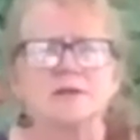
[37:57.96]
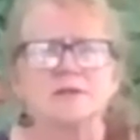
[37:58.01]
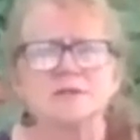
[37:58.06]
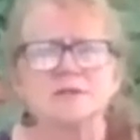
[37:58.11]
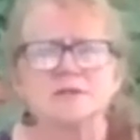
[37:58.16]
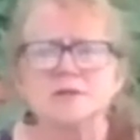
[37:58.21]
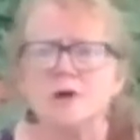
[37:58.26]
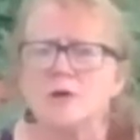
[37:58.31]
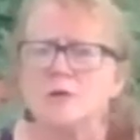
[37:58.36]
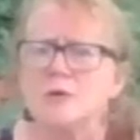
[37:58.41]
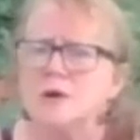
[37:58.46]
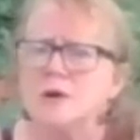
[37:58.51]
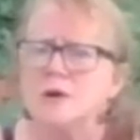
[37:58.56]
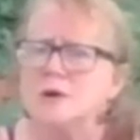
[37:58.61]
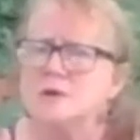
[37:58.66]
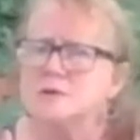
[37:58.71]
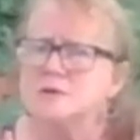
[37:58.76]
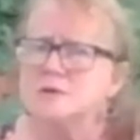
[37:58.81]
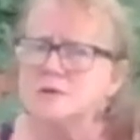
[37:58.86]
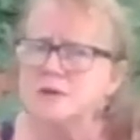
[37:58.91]
So
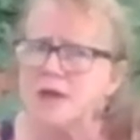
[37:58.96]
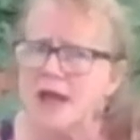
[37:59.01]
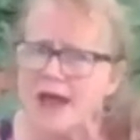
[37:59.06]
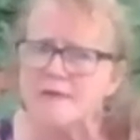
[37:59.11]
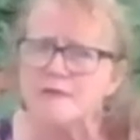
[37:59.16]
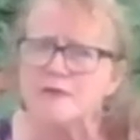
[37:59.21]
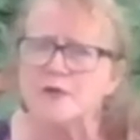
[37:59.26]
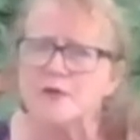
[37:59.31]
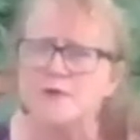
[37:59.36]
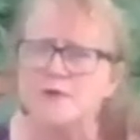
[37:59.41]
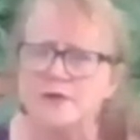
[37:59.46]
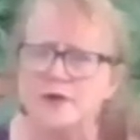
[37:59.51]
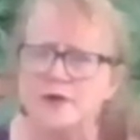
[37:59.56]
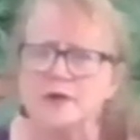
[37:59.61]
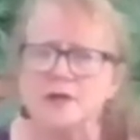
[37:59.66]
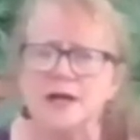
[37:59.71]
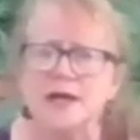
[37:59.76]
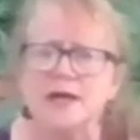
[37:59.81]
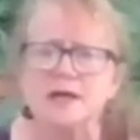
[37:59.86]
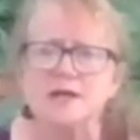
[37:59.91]
never feel
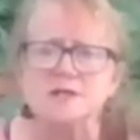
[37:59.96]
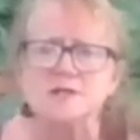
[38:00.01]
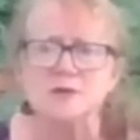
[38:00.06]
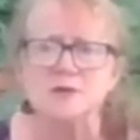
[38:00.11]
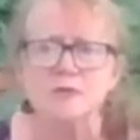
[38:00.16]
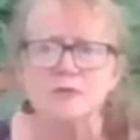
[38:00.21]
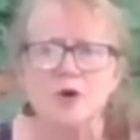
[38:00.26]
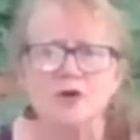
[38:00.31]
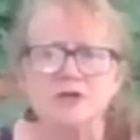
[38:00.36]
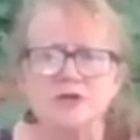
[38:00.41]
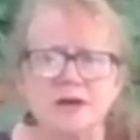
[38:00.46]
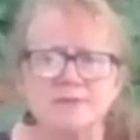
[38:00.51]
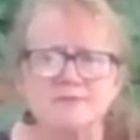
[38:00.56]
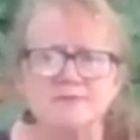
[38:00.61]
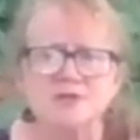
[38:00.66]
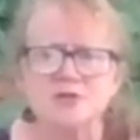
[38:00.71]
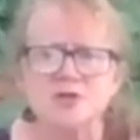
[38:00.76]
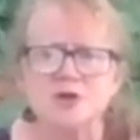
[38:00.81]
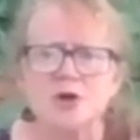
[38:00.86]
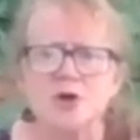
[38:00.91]
like it's the wrong time to
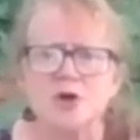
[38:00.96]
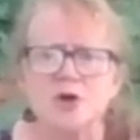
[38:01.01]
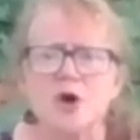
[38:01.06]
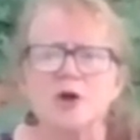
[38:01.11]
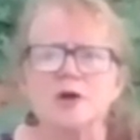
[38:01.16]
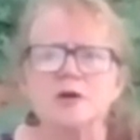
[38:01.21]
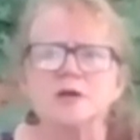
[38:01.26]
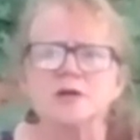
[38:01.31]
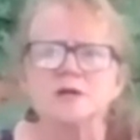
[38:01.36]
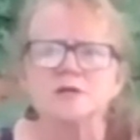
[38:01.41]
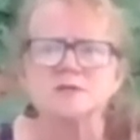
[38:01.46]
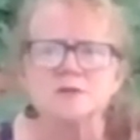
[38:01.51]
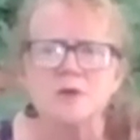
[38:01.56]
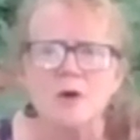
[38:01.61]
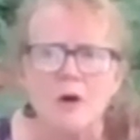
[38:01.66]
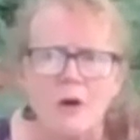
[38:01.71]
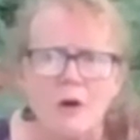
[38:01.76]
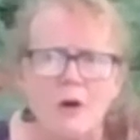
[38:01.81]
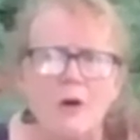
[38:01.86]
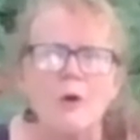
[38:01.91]
start a garden. It is
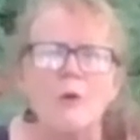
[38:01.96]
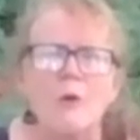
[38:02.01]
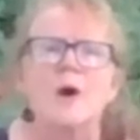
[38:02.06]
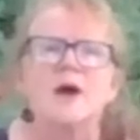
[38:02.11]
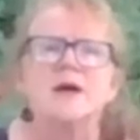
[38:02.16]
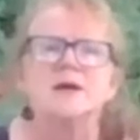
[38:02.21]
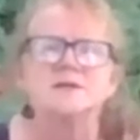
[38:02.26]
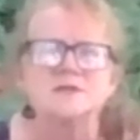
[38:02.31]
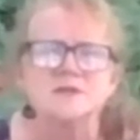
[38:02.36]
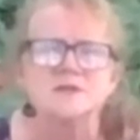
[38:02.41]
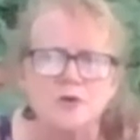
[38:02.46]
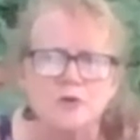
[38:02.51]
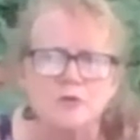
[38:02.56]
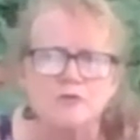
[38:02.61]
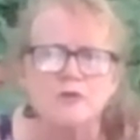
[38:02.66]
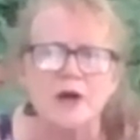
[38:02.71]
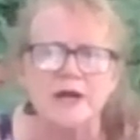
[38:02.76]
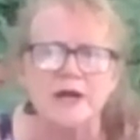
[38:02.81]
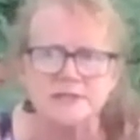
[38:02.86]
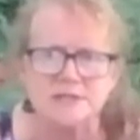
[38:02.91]
always the
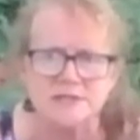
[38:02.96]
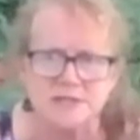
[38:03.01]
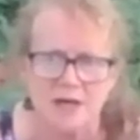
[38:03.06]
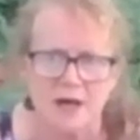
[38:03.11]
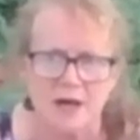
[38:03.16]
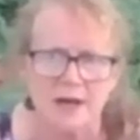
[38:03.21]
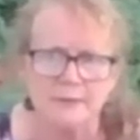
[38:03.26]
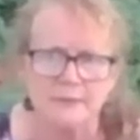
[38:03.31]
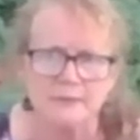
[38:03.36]
right time.